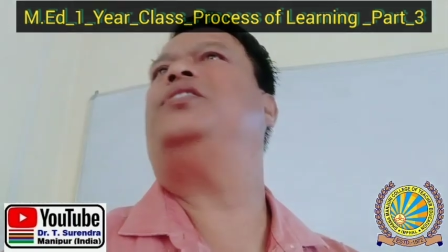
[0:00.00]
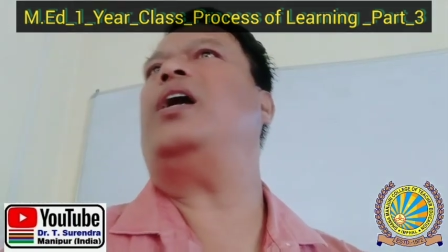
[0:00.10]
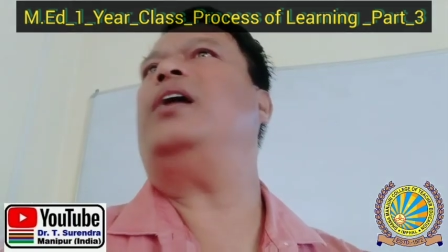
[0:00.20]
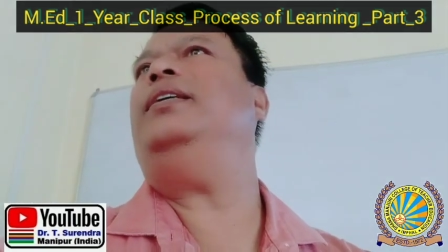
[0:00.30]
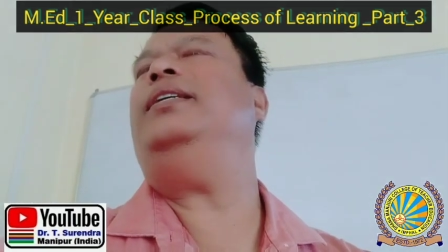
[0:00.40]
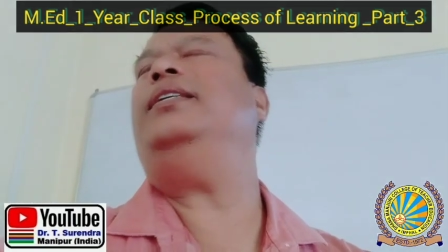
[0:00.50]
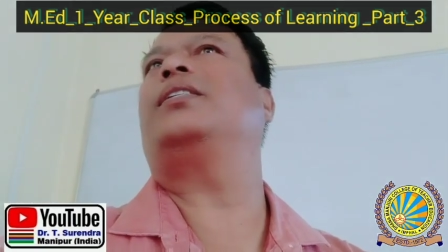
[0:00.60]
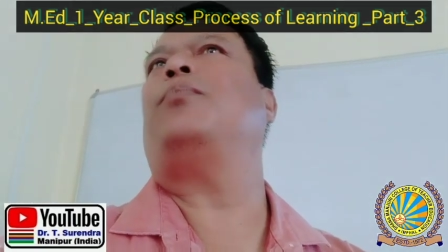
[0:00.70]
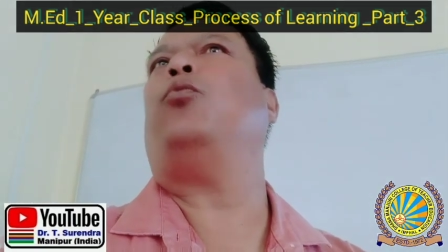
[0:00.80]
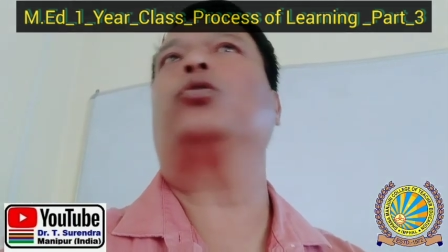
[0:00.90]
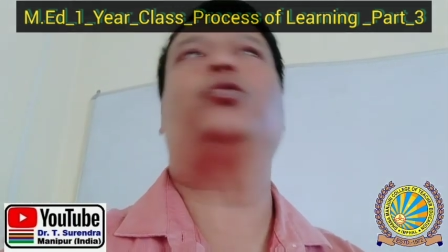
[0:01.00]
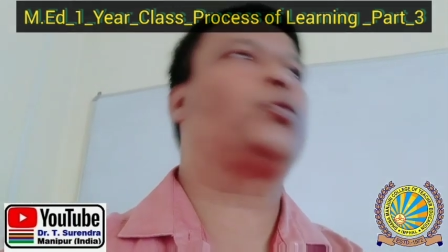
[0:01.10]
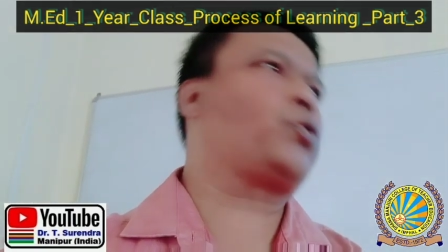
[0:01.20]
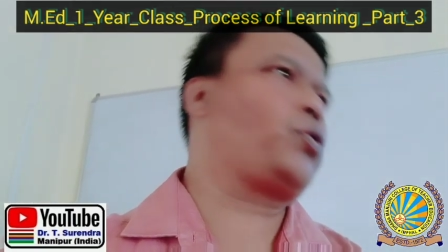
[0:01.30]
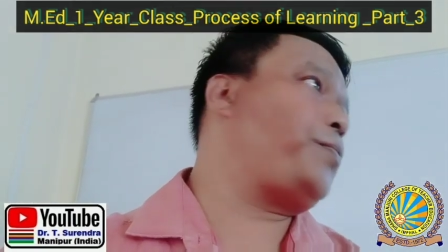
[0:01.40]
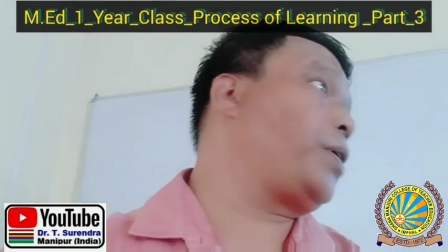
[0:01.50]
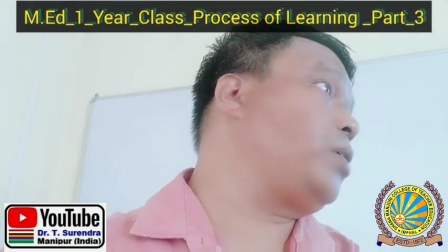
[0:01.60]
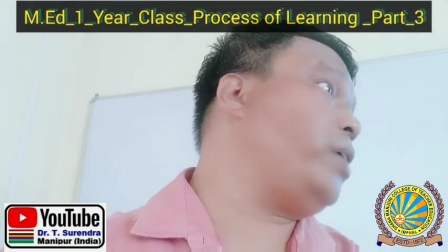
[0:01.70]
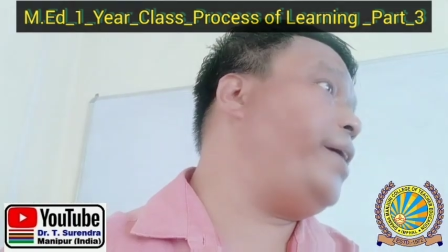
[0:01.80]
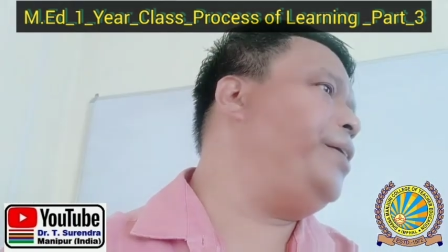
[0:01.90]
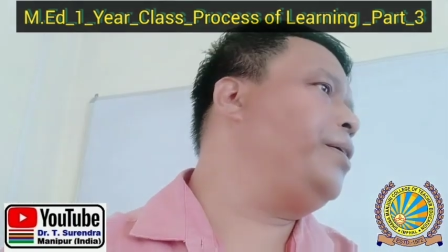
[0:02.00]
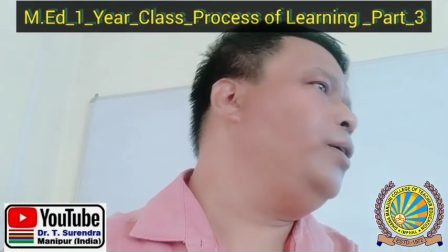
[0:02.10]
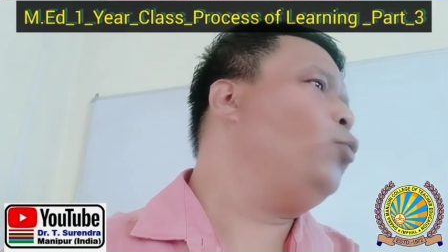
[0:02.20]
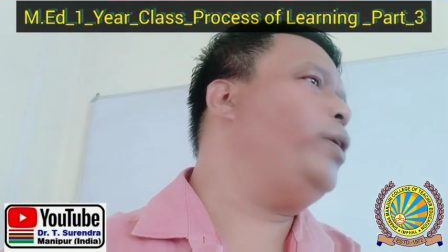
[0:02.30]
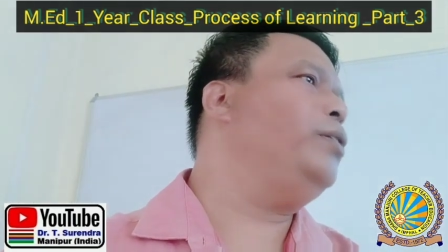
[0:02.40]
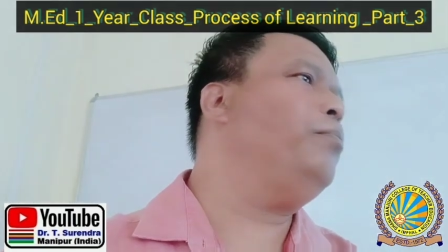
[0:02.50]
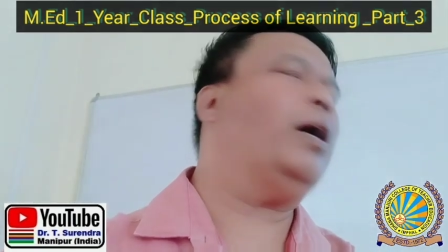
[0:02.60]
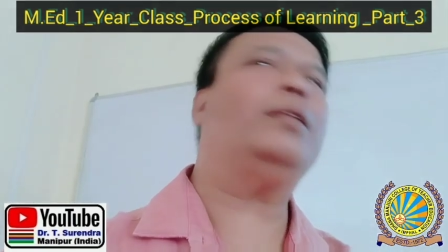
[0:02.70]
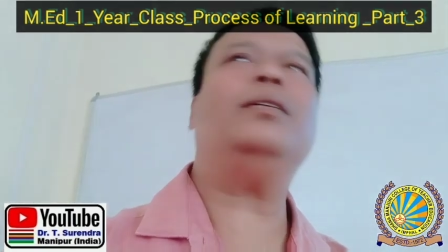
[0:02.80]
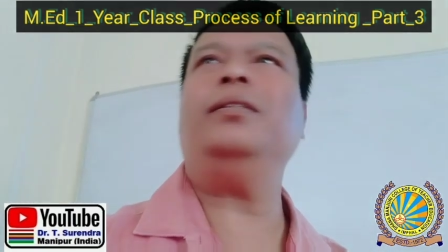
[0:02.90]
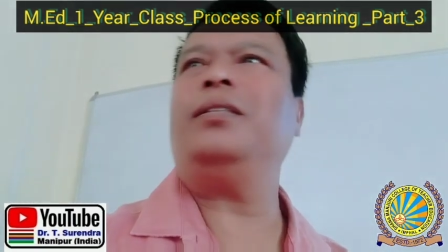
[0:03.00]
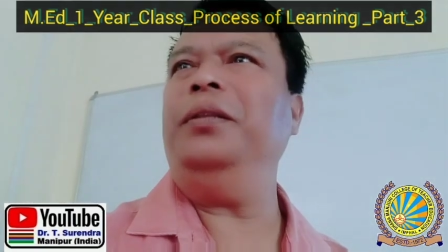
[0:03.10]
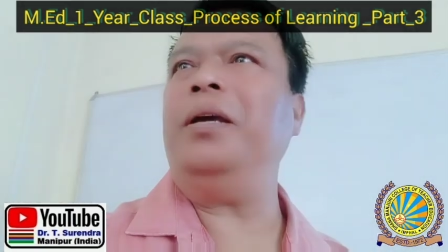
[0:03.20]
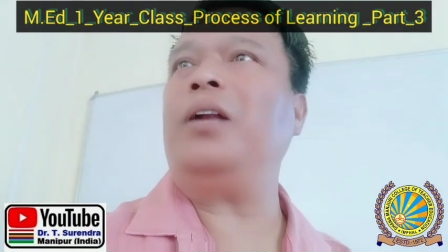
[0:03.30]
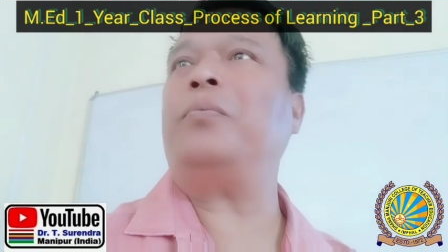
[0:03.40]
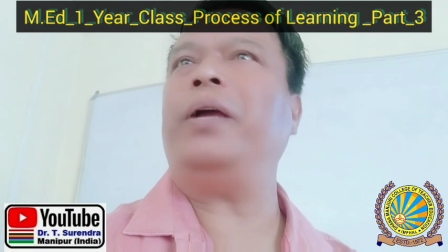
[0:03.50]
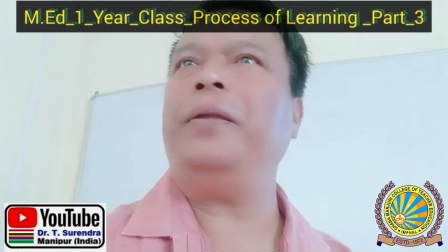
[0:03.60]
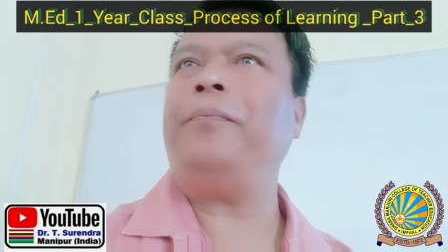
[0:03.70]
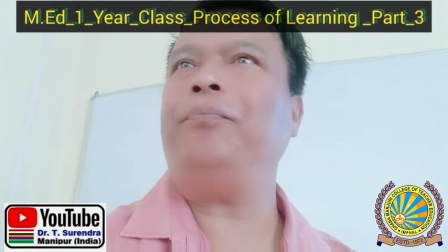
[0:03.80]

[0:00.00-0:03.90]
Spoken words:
child is supposed to stop the crying when the mother is nearby?